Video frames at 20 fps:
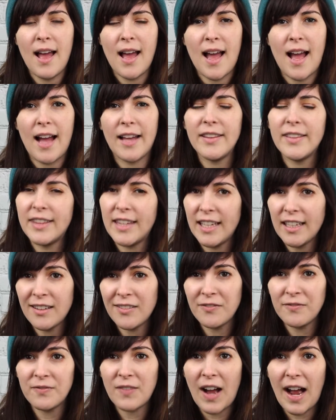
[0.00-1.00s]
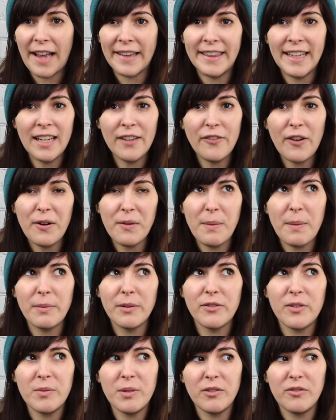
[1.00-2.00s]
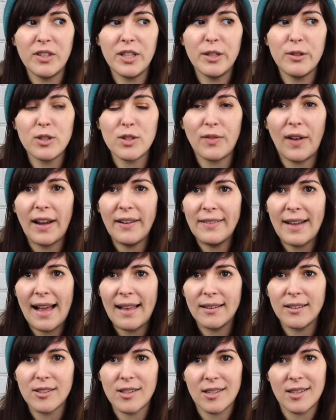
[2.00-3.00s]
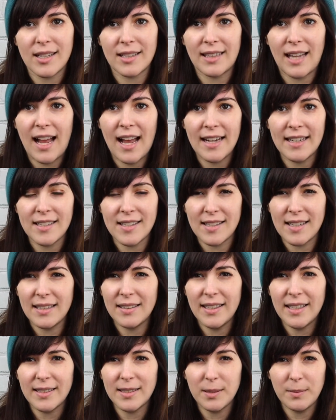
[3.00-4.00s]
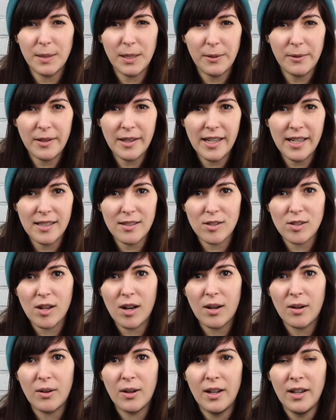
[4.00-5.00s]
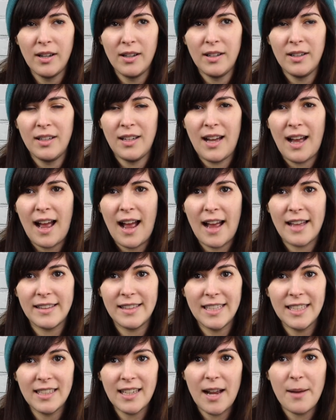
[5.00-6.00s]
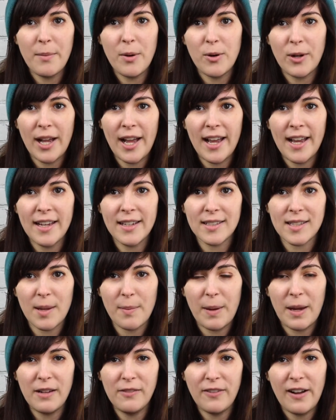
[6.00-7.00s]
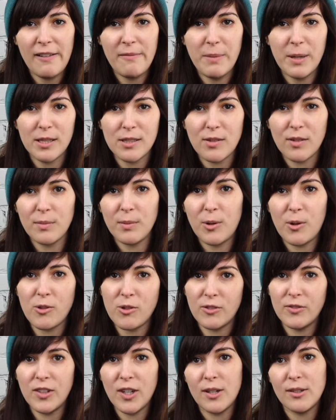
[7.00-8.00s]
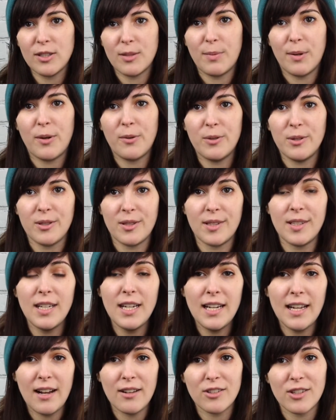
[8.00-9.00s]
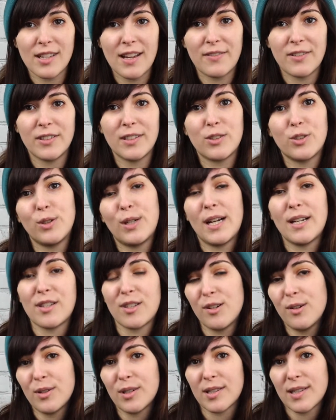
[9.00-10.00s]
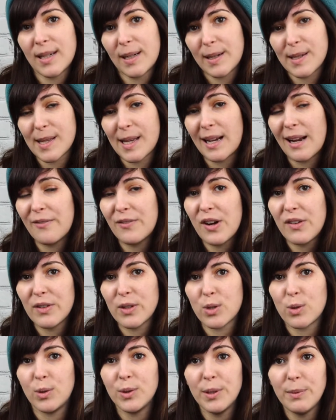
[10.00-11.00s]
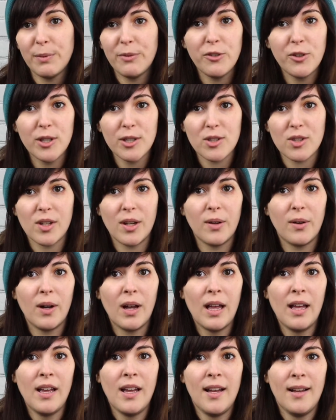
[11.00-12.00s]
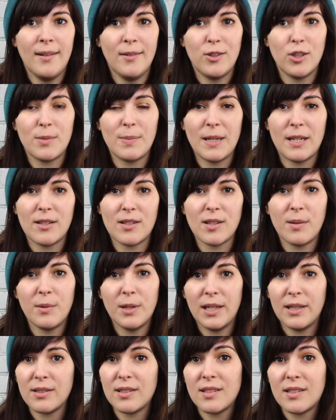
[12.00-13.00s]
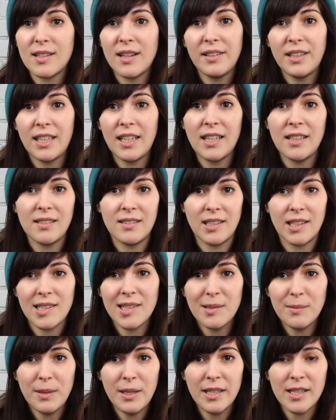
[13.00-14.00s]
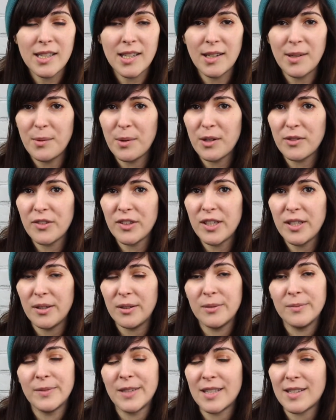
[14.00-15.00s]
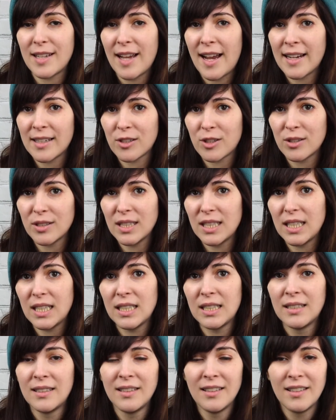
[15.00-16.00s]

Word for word: I think I think if I remember from their videos, $5 is like the highest they like to be with it. So I think I'm okay because I paid five bucks for both of those, but we'll see. I'll just have to let you guys know because like I said, I've never sold it before. So just because someone else is selling it doesn't mean it's going to work for you. That's actually